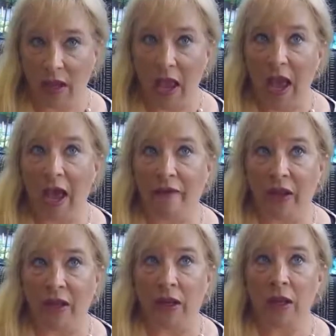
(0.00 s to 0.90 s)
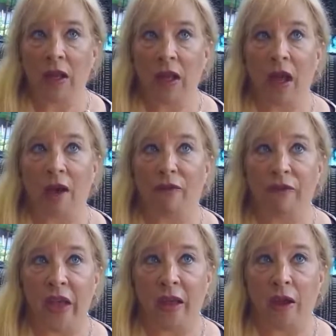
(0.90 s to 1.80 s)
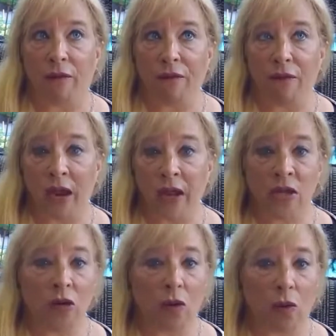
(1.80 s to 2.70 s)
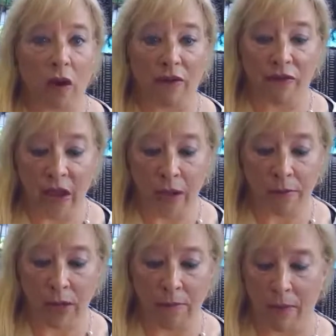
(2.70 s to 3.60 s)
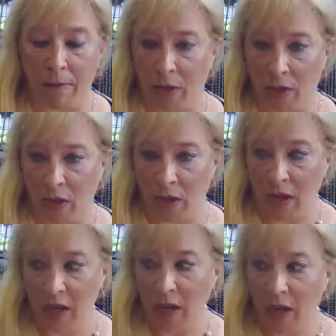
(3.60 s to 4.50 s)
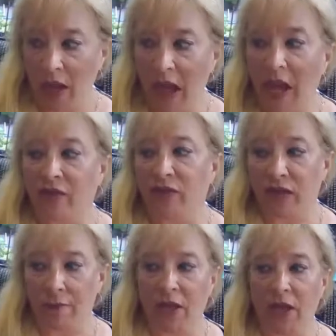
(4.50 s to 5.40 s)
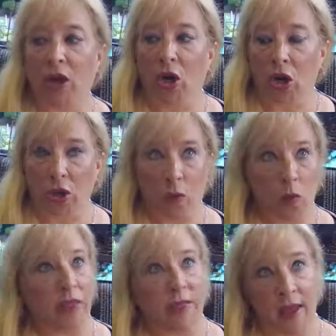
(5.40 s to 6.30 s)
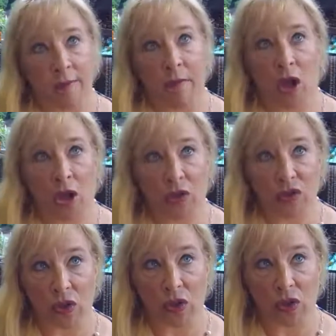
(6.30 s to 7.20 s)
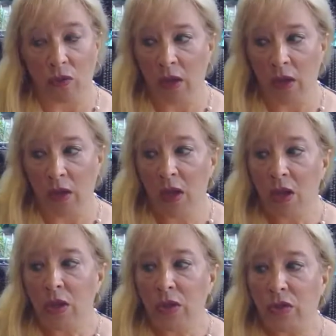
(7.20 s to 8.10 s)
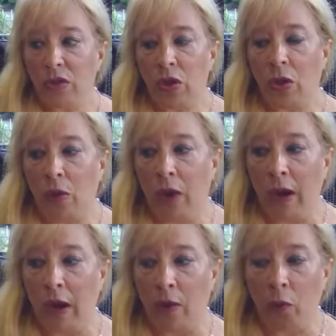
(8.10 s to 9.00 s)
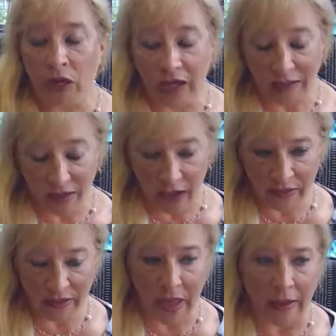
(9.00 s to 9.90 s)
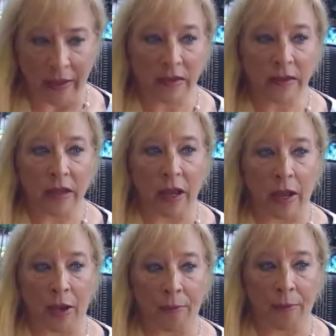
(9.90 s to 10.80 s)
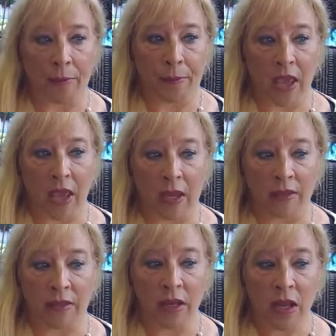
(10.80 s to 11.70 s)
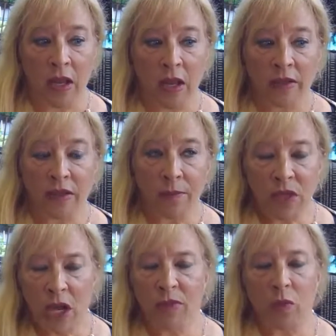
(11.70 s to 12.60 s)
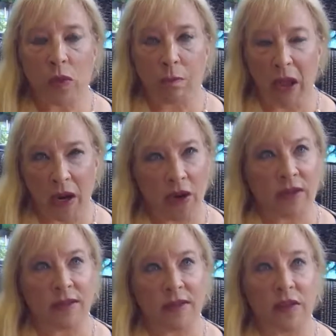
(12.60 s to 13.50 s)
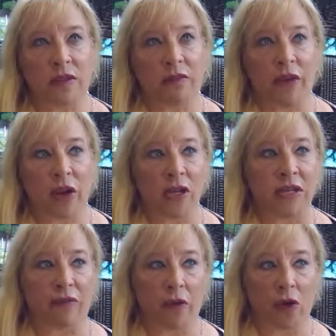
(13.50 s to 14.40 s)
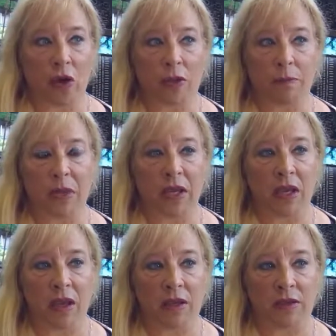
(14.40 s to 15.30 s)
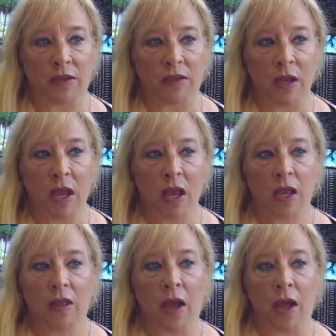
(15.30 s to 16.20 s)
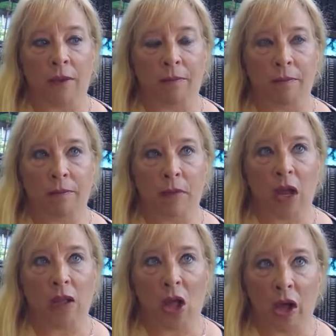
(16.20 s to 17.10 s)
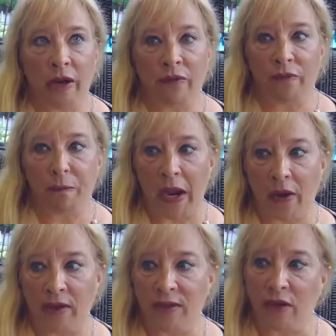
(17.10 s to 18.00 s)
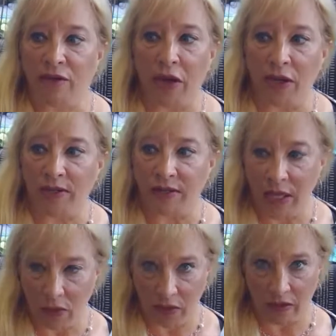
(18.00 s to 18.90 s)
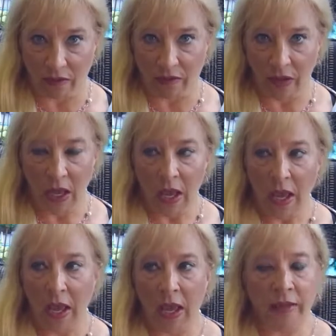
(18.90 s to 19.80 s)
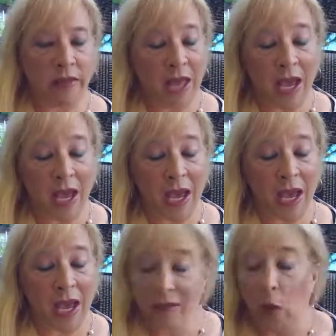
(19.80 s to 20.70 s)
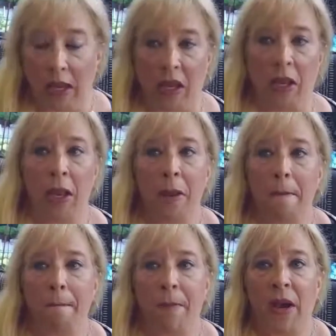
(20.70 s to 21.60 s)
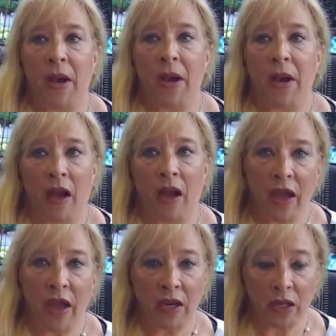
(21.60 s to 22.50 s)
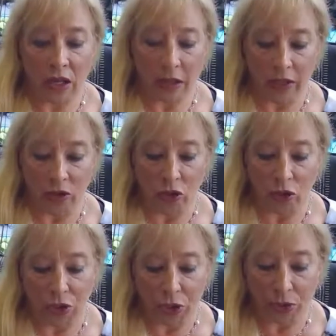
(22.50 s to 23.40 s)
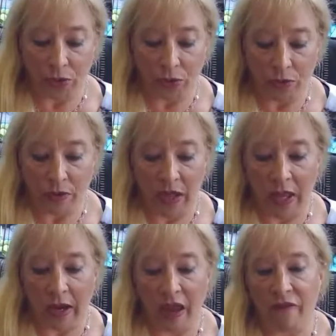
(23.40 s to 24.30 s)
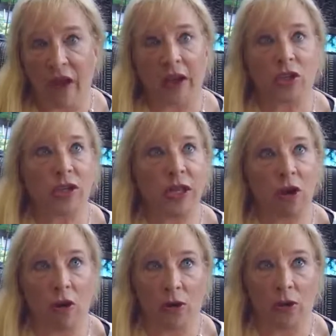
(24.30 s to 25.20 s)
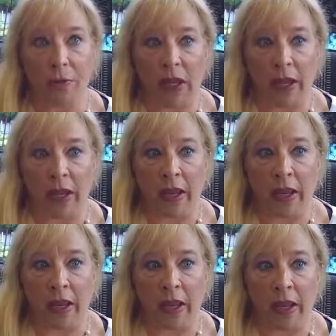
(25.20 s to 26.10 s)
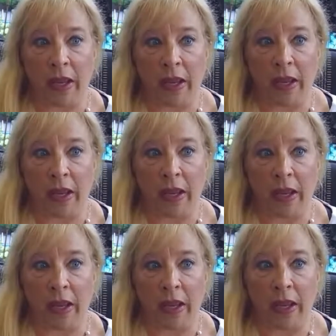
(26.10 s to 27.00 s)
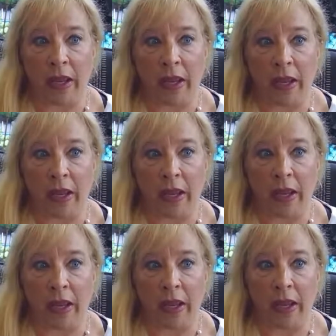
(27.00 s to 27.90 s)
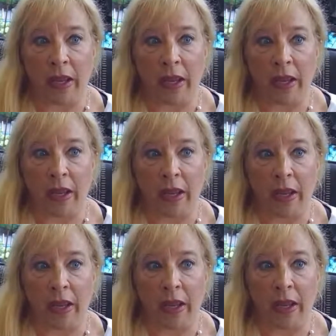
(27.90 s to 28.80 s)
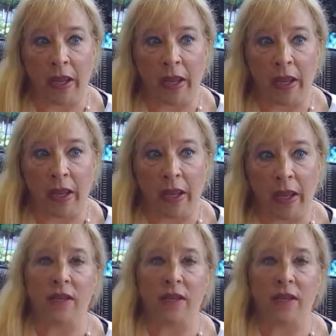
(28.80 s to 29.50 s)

having a friend or a family member have something occur with them also. So we discussed that. And sometimes with parents, it's very difficult because a lot of parents are very secretive. And that's okay. But I've had a client or two that have actually called me when their parent is very, very sick